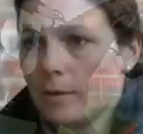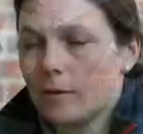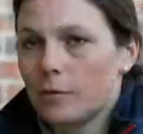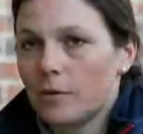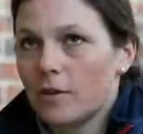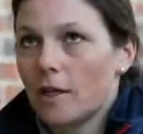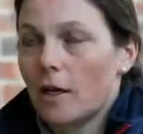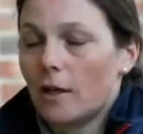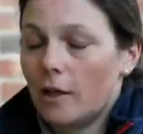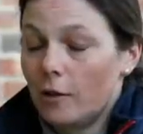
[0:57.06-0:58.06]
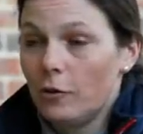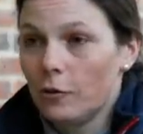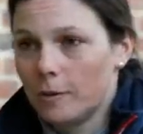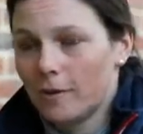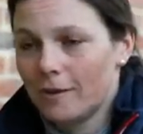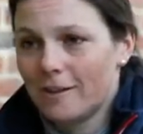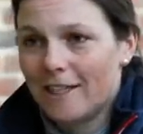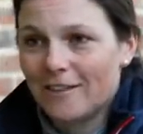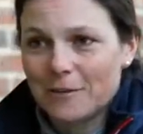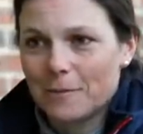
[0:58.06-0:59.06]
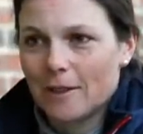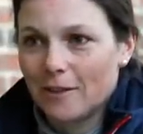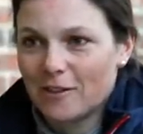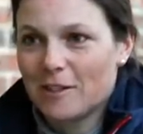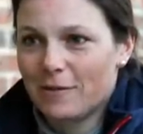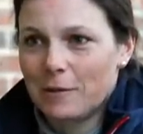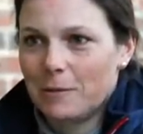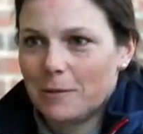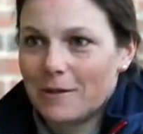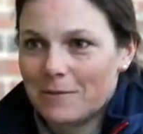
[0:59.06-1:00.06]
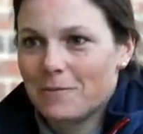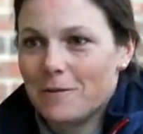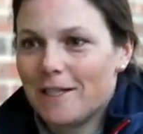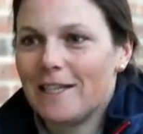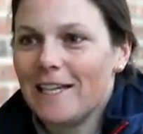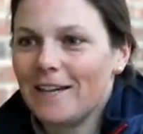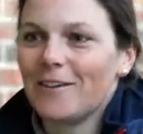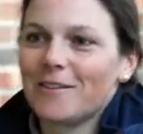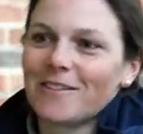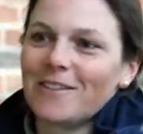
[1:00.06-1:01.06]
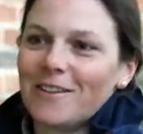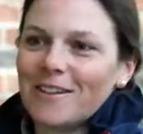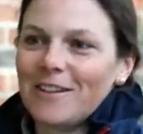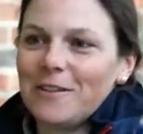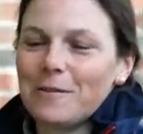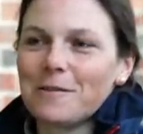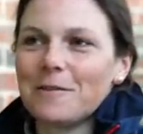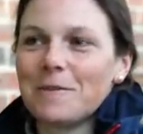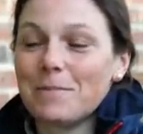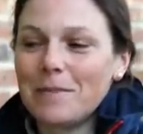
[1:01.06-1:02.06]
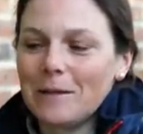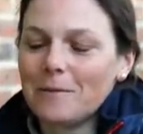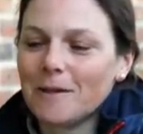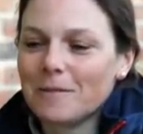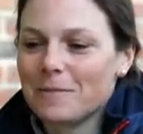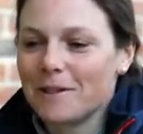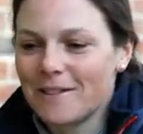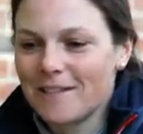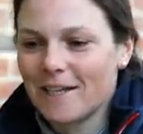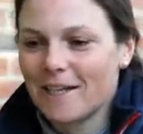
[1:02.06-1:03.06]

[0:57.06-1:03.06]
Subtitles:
which was an enormous irritation because I felt we were really on cue for a big one, but